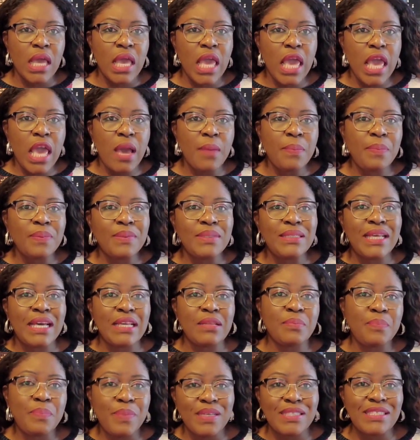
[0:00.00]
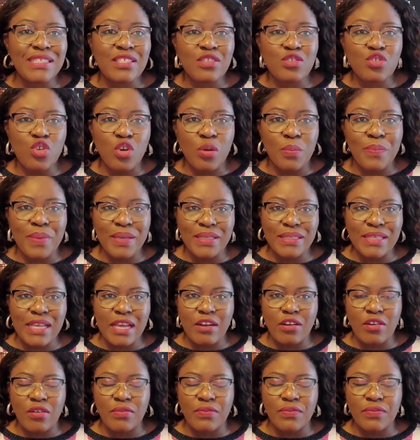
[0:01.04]
Help that person you're
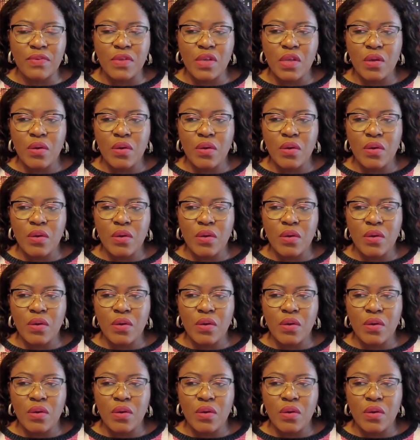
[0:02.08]
better off.